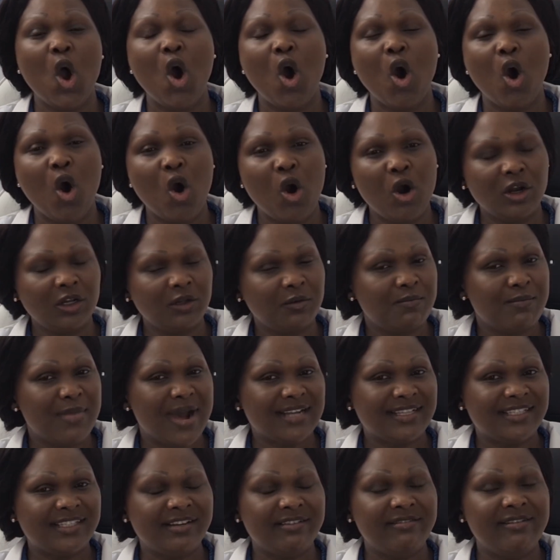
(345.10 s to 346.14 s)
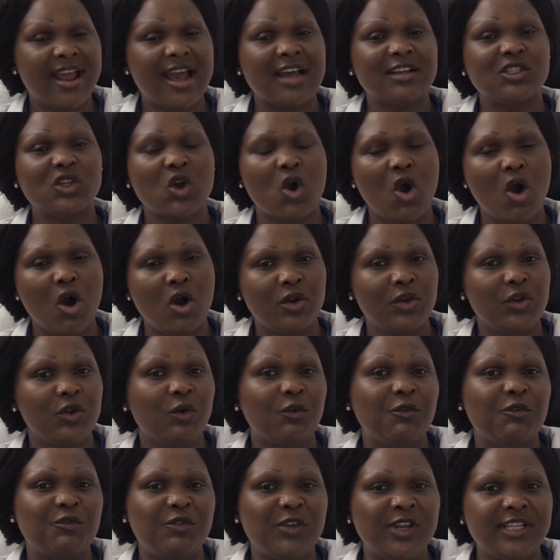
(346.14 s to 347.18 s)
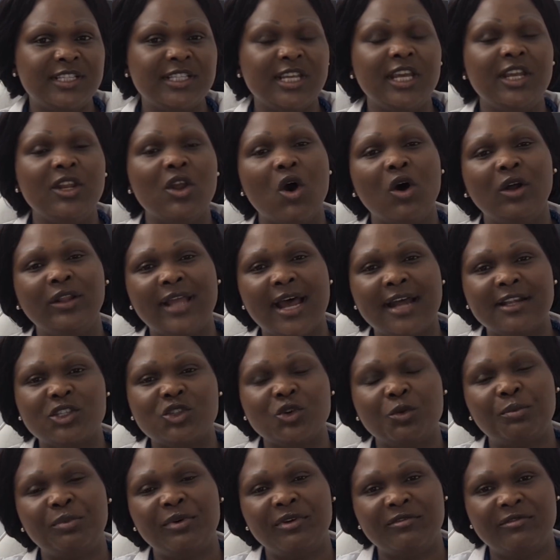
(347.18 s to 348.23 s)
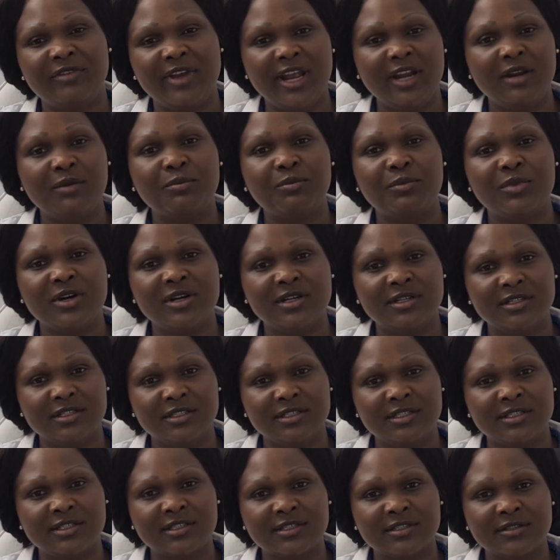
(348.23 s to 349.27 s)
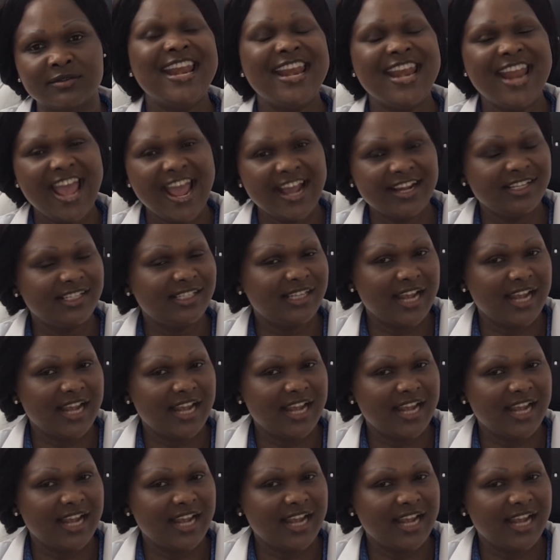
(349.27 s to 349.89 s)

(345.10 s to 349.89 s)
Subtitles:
hot materials on your feet in order to prevent burns. Next